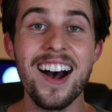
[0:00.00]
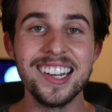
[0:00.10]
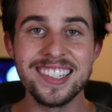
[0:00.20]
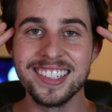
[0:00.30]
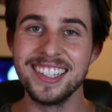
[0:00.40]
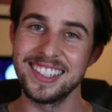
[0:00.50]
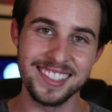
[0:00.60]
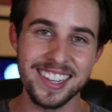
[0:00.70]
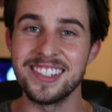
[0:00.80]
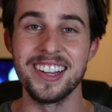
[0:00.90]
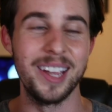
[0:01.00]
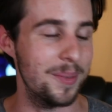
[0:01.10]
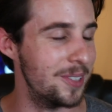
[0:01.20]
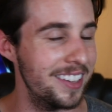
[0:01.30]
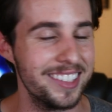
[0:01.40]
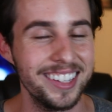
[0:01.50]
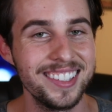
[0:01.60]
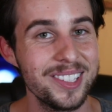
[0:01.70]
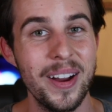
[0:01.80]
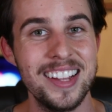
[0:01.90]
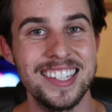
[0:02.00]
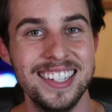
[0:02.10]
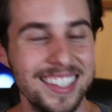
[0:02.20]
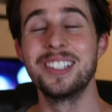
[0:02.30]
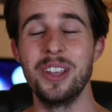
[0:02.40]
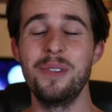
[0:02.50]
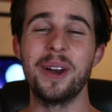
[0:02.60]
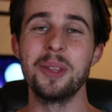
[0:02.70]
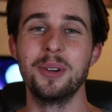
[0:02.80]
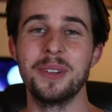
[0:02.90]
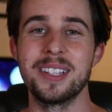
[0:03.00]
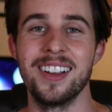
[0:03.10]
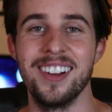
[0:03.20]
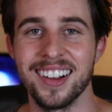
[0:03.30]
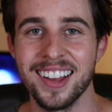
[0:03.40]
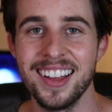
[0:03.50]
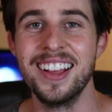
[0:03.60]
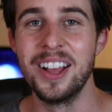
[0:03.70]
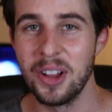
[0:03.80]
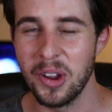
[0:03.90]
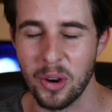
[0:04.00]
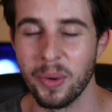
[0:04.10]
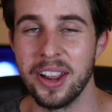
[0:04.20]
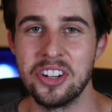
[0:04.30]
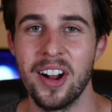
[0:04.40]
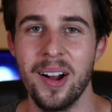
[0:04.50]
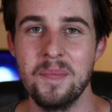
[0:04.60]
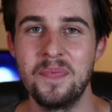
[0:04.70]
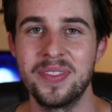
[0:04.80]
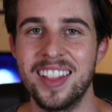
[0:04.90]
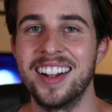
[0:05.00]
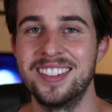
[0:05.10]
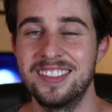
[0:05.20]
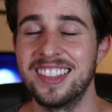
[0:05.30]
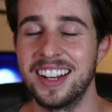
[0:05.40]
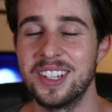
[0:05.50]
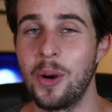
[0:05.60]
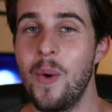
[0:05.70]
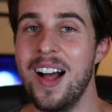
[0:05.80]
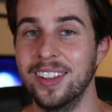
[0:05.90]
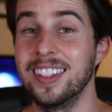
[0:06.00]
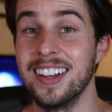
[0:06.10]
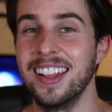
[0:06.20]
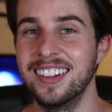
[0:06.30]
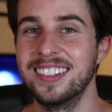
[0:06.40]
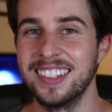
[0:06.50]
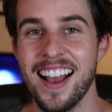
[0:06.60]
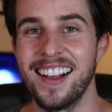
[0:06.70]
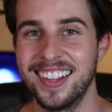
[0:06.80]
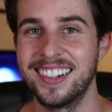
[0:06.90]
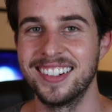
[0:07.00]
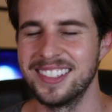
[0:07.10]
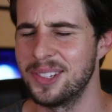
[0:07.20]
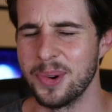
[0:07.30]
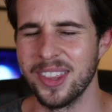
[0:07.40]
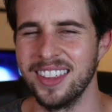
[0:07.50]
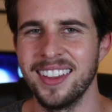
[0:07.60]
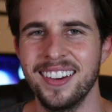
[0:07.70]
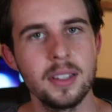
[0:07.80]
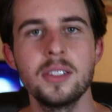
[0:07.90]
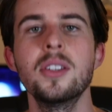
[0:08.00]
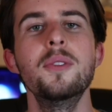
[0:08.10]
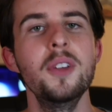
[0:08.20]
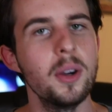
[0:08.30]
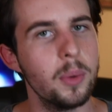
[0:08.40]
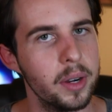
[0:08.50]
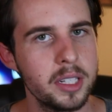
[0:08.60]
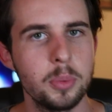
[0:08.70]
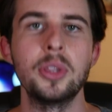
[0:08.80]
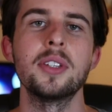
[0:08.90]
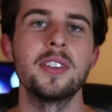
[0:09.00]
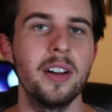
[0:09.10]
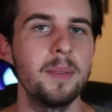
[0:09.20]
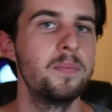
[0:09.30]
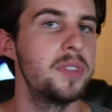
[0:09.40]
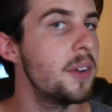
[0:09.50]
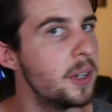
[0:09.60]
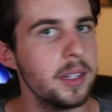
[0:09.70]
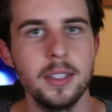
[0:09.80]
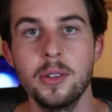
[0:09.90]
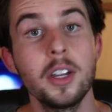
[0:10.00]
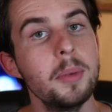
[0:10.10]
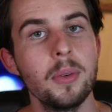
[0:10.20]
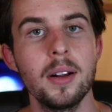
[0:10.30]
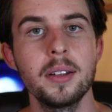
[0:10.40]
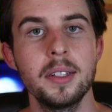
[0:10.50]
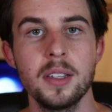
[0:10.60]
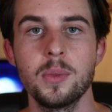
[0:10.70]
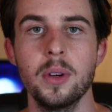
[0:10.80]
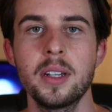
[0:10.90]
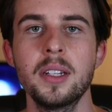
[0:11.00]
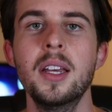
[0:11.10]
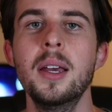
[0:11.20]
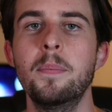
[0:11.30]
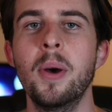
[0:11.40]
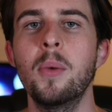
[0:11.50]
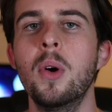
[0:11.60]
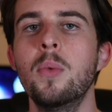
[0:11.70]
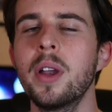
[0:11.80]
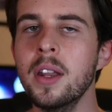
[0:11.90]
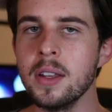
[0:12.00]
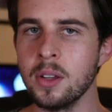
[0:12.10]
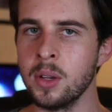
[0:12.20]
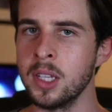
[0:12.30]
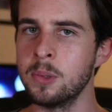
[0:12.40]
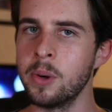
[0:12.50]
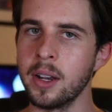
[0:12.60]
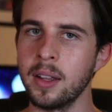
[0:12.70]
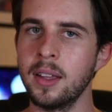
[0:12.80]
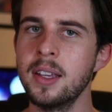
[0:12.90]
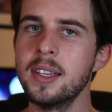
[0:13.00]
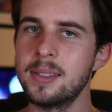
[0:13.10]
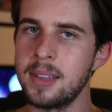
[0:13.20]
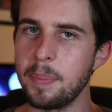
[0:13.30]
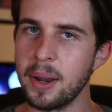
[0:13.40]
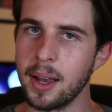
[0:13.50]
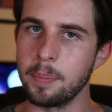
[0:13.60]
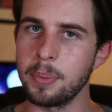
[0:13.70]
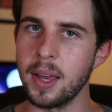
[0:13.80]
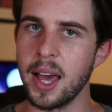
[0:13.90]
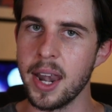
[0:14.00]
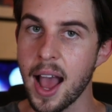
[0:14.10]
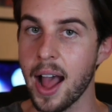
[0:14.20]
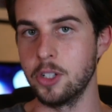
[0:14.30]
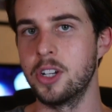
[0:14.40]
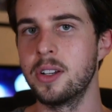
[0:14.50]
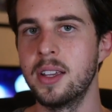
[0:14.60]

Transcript: Honestly, such a game changer. It's crazy. So you found the perfect song. Great job. That took a while, didn't it? Yeah, it's worth it though. So the video works with the song. Definitely, don't get me wrong, it does work. But what we're gonna do is we're gonna step it up a notch.